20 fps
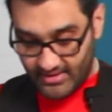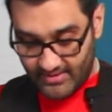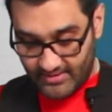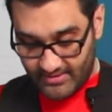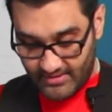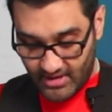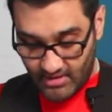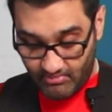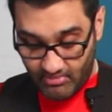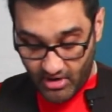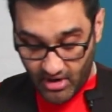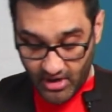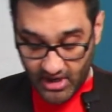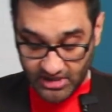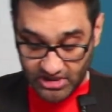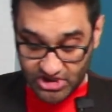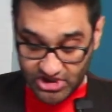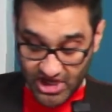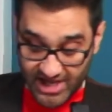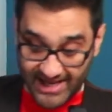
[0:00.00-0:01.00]
apart and
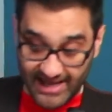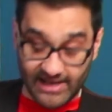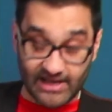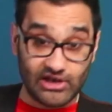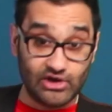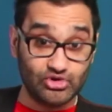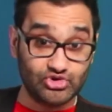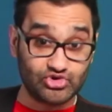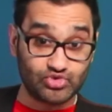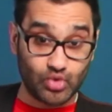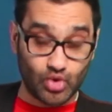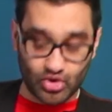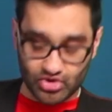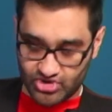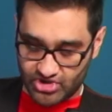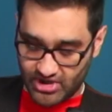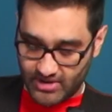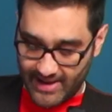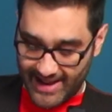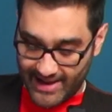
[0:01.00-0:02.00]
shake any loose water
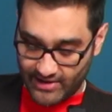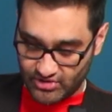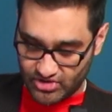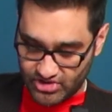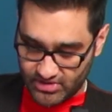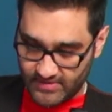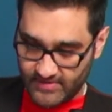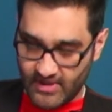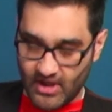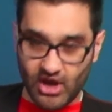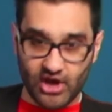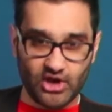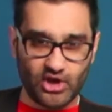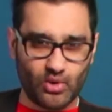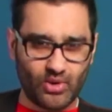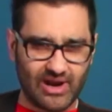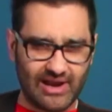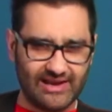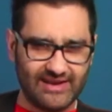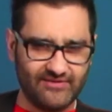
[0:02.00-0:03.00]
out. You don't want
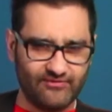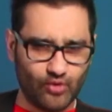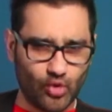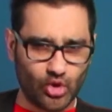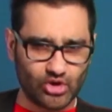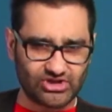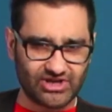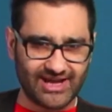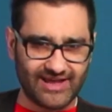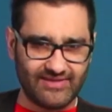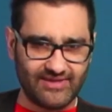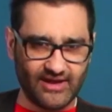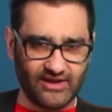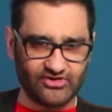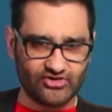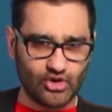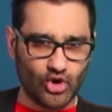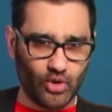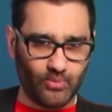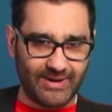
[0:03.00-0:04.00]
to leave water in there to
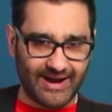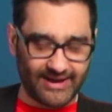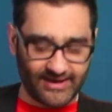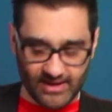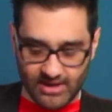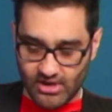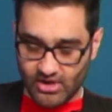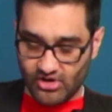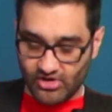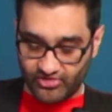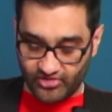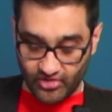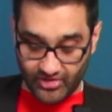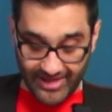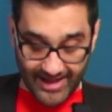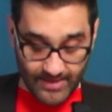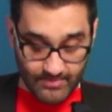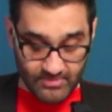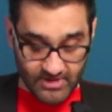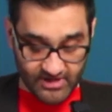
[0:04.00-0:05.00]
go bad. So that
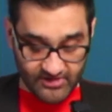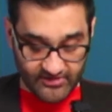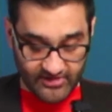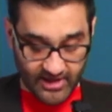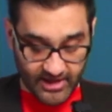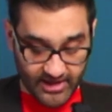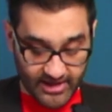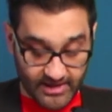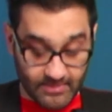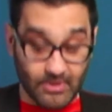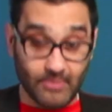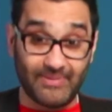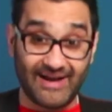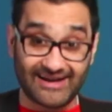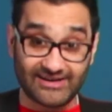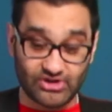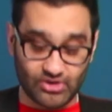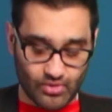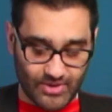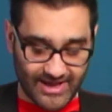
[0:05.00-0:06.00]
means that it can be packed
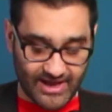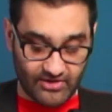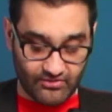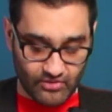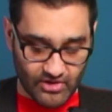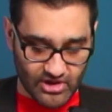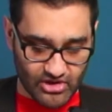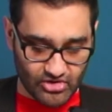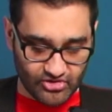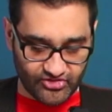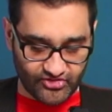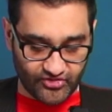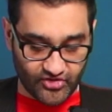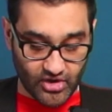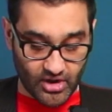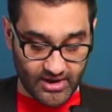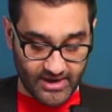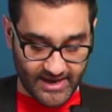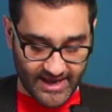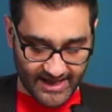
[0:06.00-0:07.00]
away and reused for your
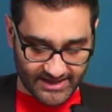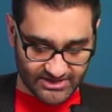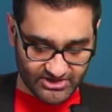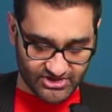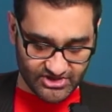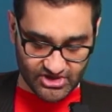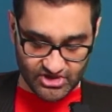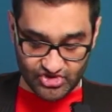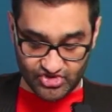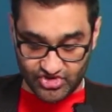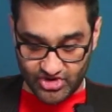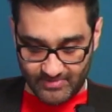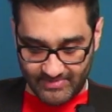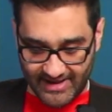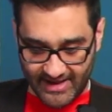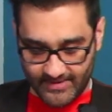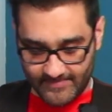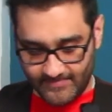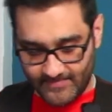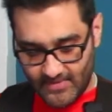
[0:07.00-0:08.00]
next trip
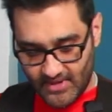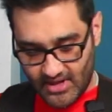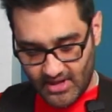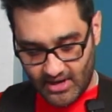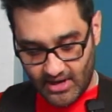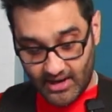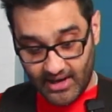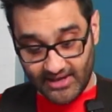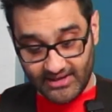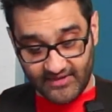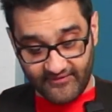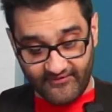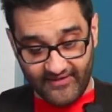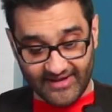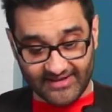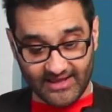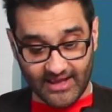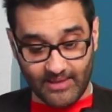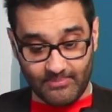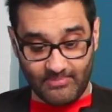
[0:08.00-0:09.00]
out. I like the fact
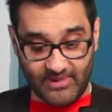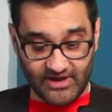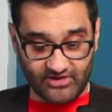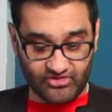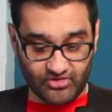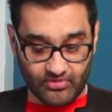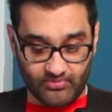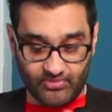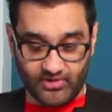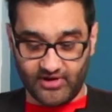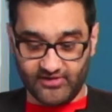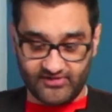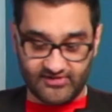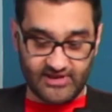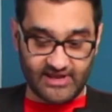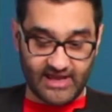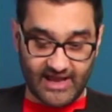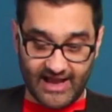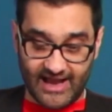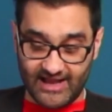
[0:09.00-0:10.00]
that it packs up nicely
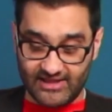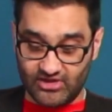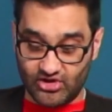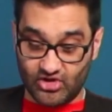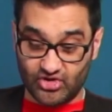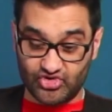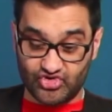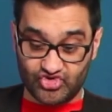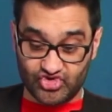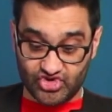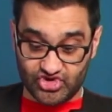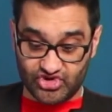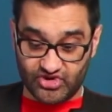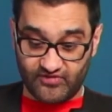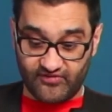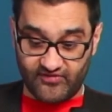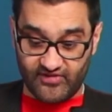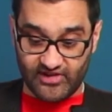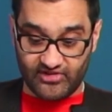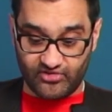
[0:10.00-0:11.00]
and the construction
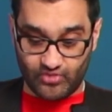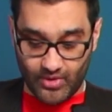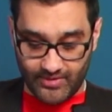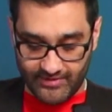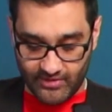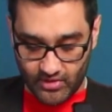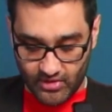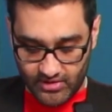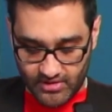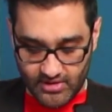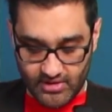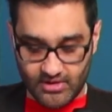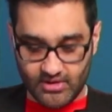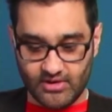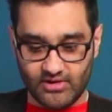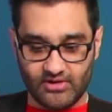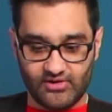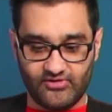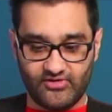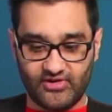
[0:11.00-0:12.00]
feels very good.
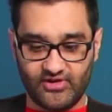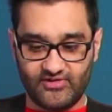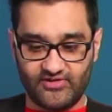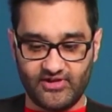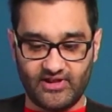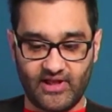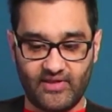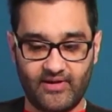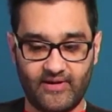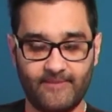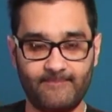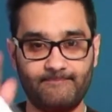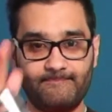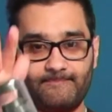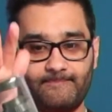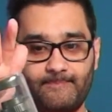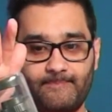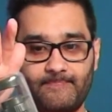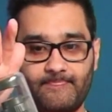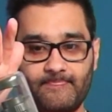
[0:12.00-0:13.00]
So you can see like that.
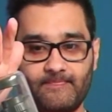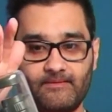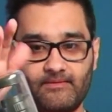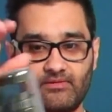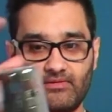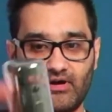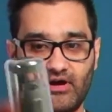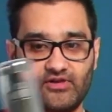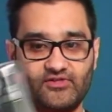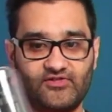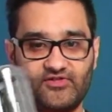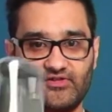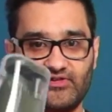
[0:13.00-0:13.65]
Nice